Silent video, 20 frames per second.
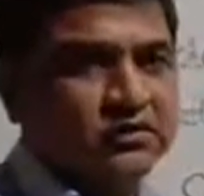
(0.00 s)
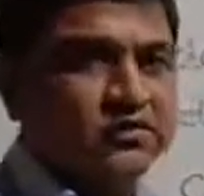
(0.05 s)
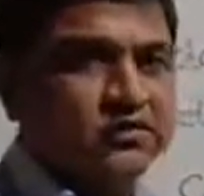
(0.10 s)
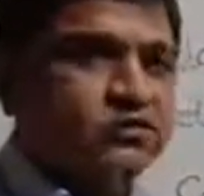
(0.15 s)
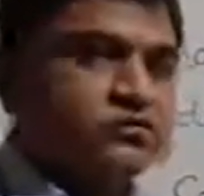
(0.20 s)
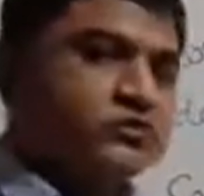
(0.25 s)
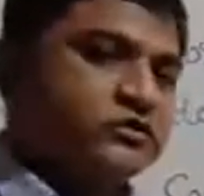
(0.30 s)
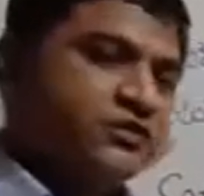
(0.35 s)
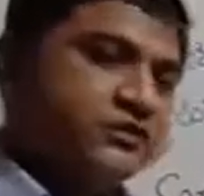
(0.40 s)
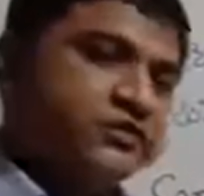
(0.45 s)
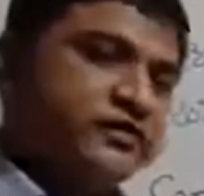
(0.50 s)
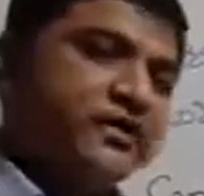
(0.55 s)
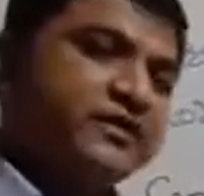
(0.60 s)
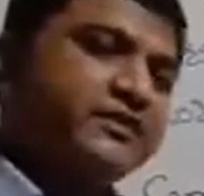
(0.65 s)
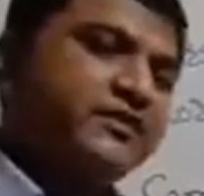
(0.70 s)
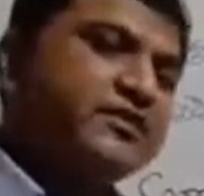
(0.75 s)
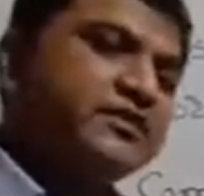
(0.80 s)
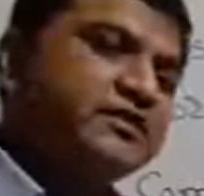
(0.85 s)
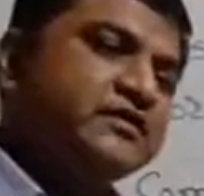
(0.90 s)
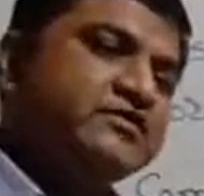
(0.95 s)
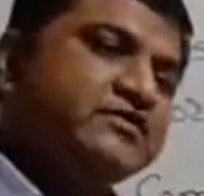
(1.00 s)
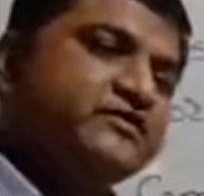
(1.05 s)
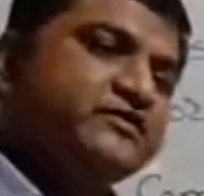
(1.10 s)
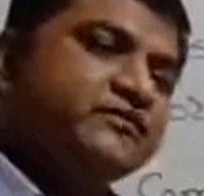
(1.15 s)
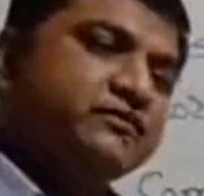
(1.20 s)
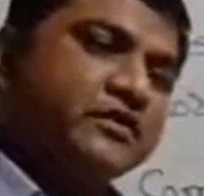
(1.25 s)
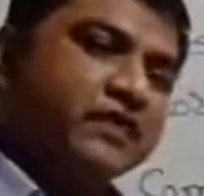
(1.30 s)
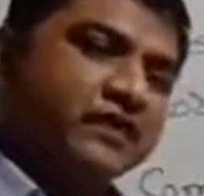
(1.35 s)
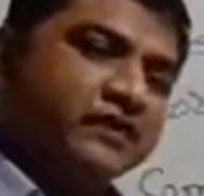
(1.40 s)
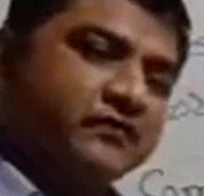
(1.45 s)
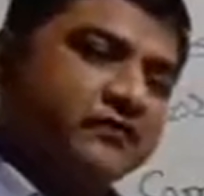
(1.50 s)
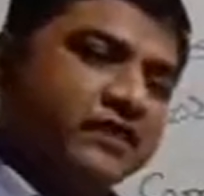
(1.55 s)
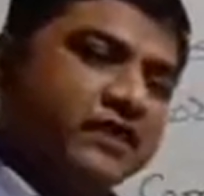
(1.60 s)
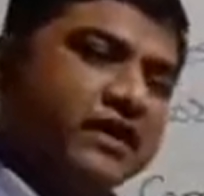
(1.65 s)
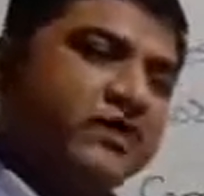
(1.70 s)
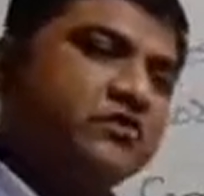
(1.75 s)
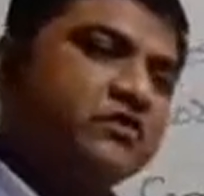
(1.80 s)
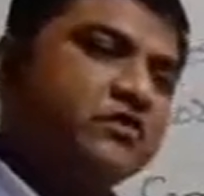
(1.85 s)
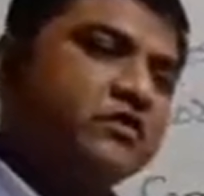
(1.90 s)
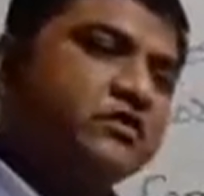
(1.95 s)
So in that case, when
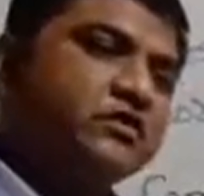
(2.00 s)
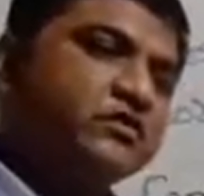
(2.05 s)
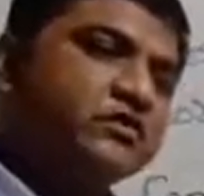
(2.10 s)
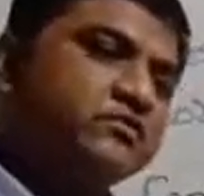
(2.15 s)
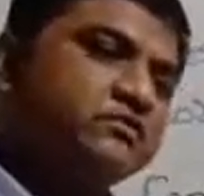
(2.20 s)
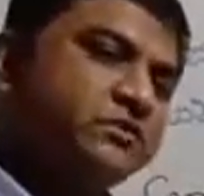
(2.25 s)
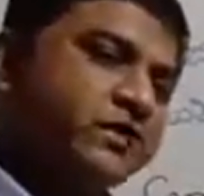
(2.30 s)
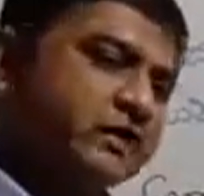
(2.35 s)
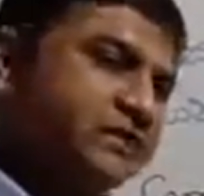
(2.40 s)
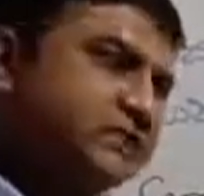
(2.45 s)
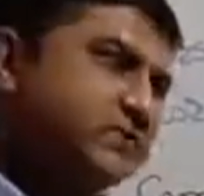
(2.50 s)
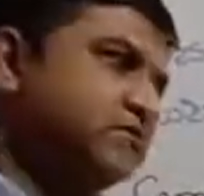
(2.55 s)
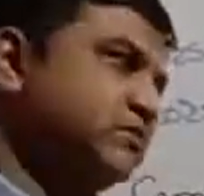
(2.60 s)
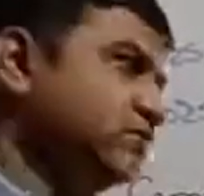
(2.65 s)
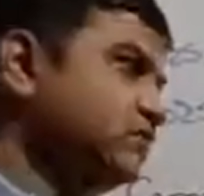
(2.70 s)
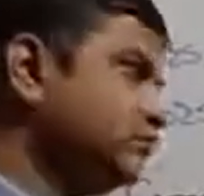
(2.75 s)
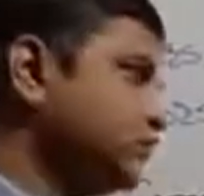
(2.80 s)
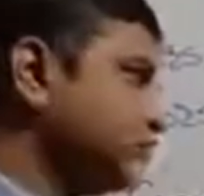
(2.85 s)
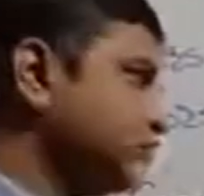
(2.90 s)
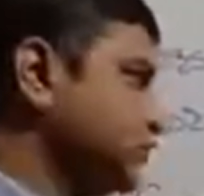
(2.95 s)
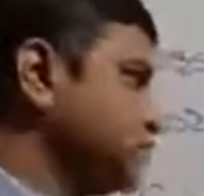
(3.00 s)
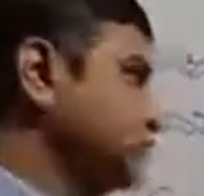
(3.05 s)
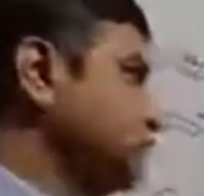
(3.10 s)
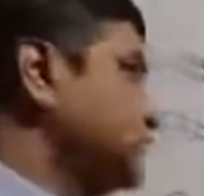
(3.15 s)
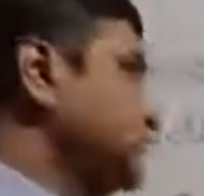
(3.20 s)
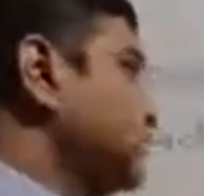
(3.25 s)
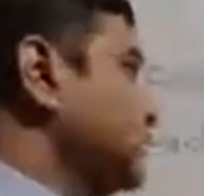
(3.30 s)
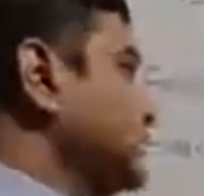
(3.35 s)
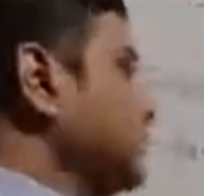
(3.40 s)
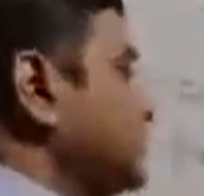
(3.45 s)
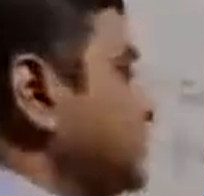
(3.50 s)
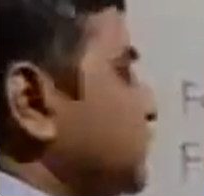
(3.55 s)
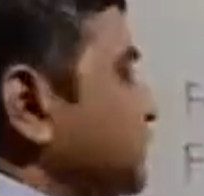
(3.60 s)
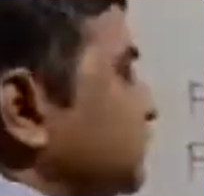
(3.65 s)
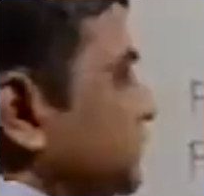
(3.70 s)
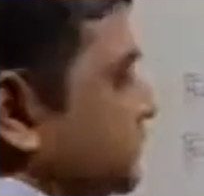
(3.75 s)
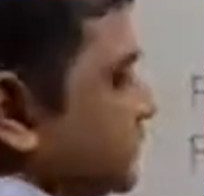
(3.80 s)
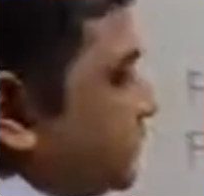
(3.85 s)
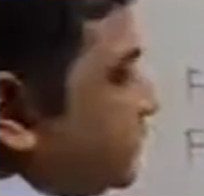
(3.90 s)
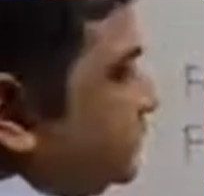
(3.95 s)
I want the maximum possible length,
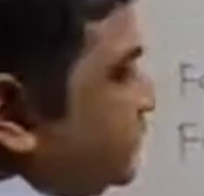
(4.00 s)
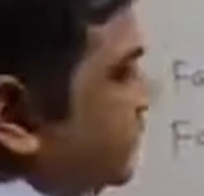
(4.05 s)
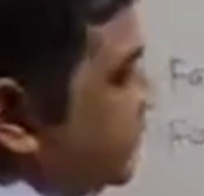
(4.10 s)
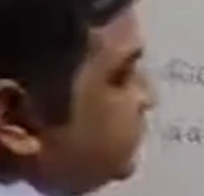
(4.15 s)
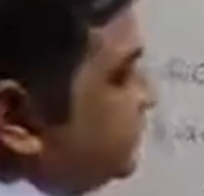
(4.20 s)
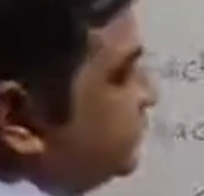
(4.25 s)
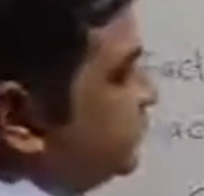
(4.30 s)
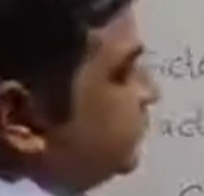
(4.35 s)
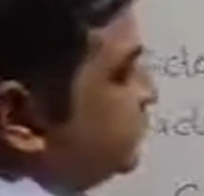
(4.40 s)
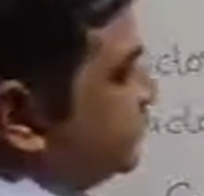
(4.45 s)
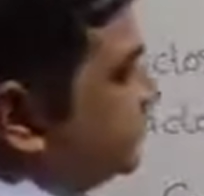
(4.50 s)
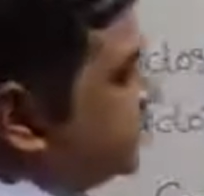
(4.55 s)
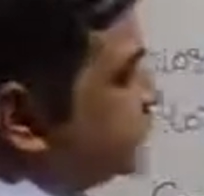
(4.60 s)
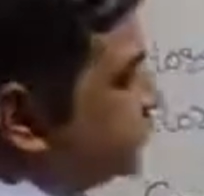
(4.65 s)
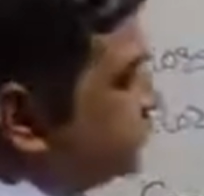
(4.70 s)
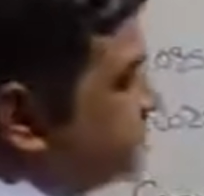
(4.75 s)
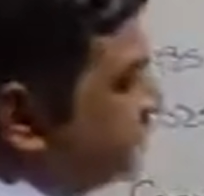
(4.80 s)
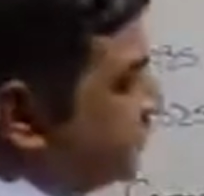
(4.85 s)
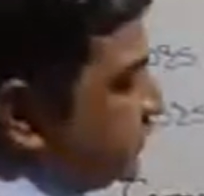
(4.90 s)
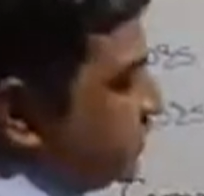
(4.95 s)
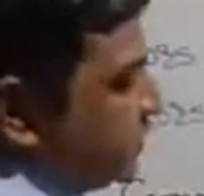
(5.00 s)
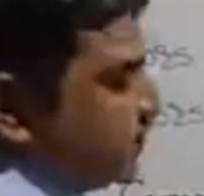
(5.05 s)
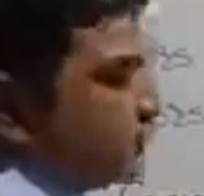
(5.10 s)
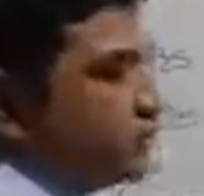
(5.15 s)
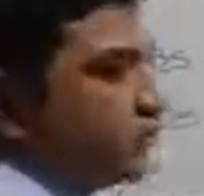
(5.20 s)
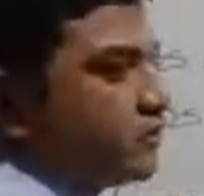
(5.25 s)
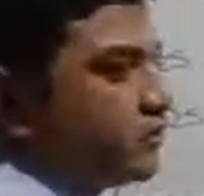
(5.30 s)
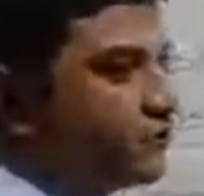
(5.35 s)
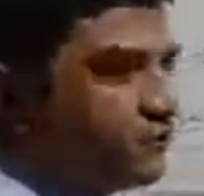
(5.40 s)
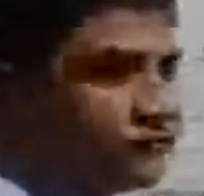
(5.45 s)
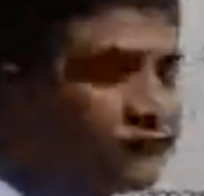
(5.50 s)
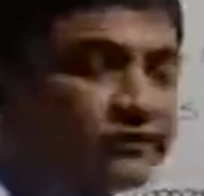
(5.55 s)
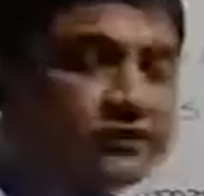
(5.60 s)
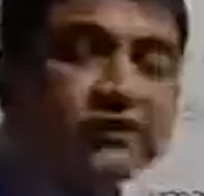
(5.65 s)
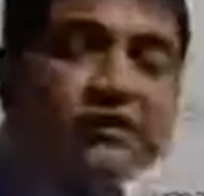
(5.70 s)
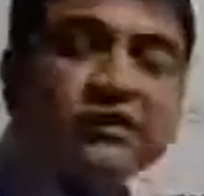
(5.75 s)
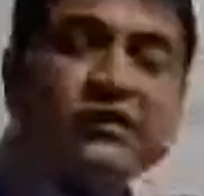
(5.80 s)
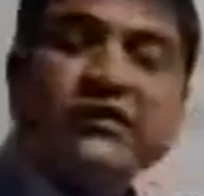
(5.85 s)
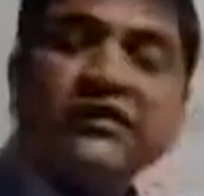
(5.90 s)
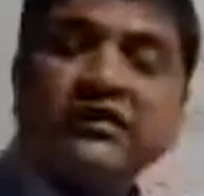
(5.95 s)
the maximum possible length of
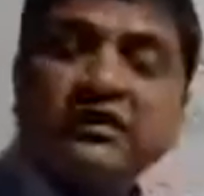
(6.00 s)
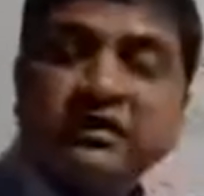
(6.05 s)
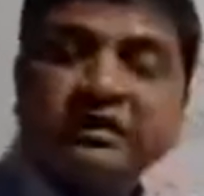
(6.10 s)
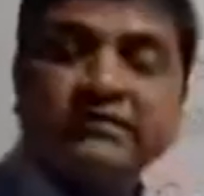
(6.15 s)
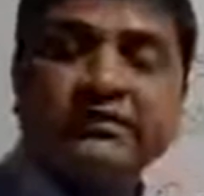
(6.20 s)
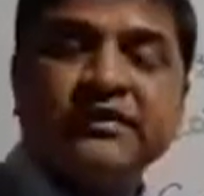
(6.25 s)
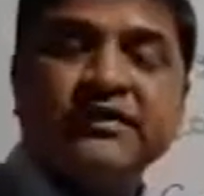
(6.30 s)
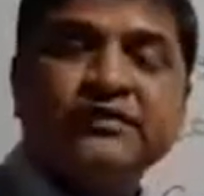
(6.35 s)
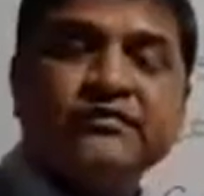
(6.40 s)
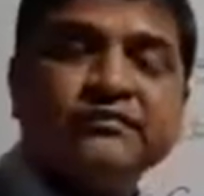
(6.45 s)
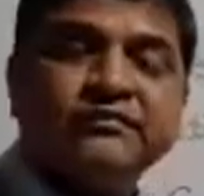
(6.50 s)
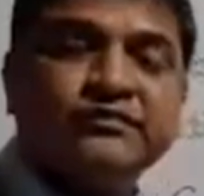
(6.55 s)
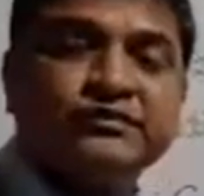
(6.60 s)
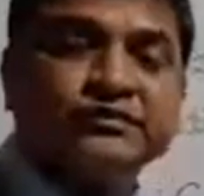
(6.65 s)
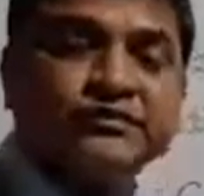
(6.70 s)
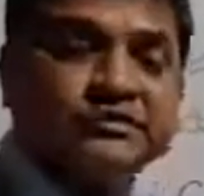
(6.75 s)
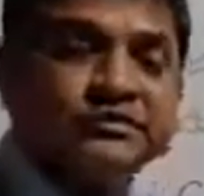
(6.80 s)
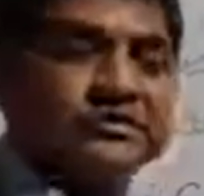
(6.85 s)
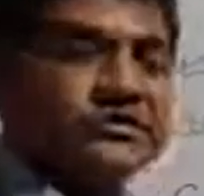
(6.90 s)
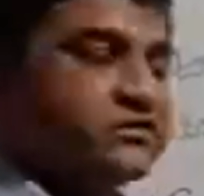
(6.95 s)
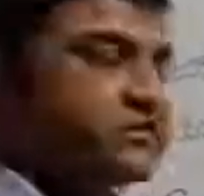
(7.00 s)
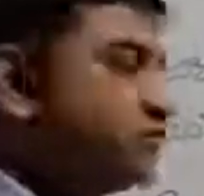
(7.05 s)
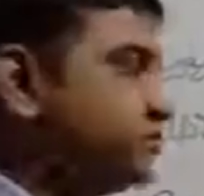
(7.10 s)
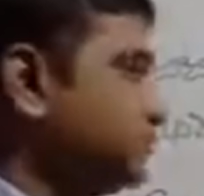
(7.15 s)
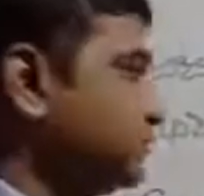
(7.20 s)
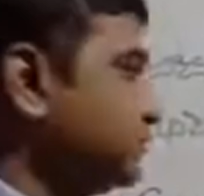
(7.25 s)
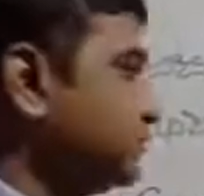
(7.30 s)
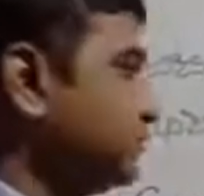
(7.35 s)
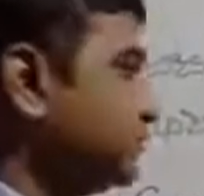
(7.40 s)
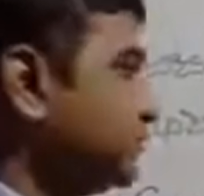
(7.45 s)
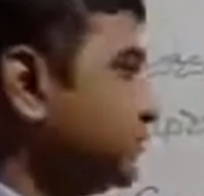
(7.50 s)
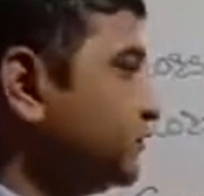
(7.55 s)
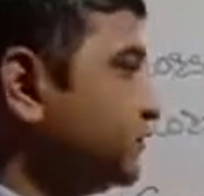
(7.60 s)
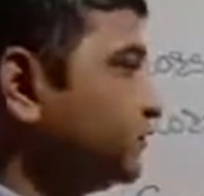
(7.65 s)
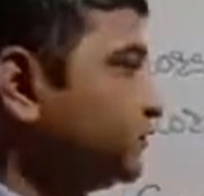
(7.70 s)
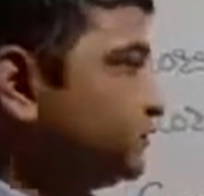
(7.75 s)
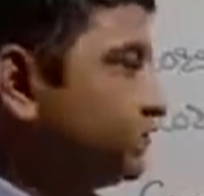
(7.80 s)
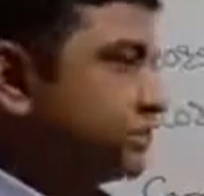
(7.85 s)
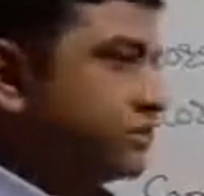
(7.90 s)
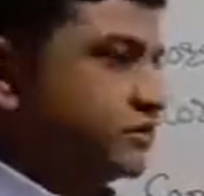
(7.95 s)
ribbon pieces will be of
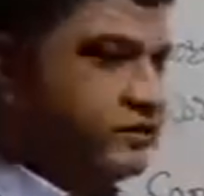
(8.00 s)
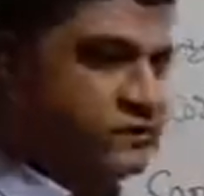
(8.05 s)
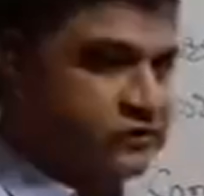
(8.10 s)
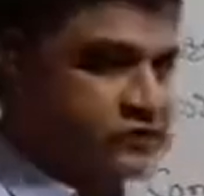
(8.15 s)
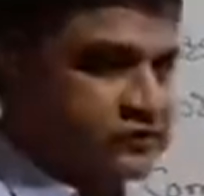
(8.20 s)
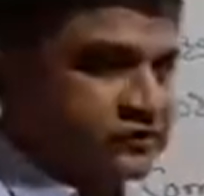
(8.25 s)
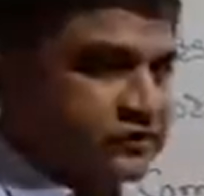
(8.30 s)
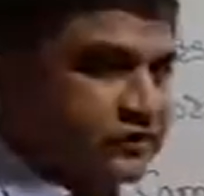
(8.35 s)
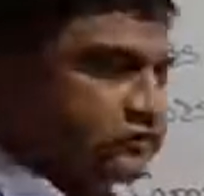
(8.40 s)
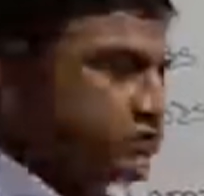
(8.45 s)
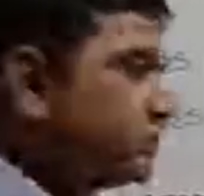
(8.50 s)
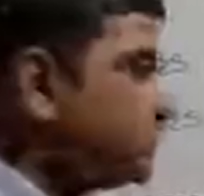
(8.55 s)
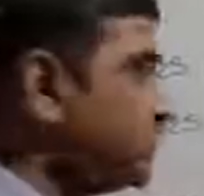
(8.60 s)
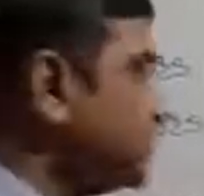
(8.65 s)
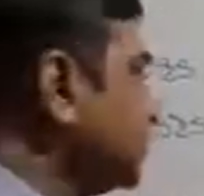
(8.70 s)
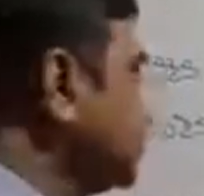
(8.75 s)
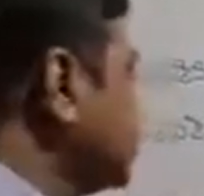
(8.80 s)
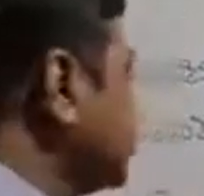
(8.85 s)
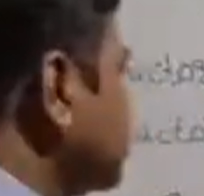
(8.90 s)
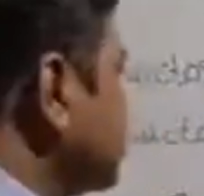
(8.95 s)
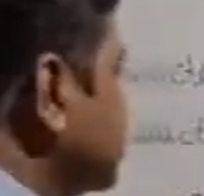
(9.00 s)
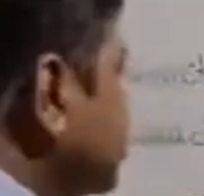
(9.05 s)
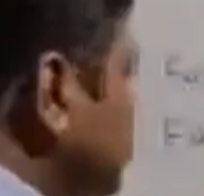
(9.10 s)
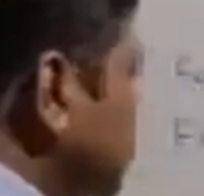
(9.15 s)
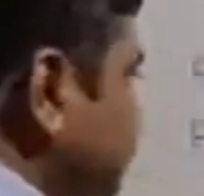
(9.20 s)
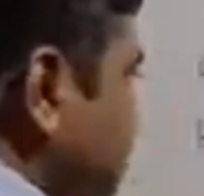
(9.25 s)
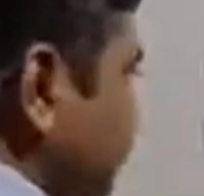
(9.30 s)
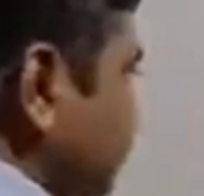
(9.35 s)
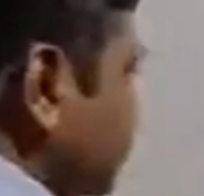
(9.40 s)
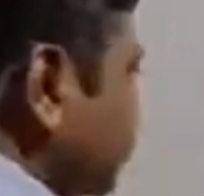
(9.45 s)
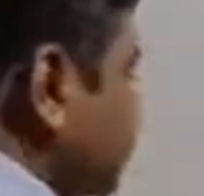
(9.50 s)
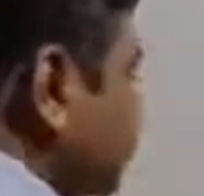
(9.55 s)
3 meters. So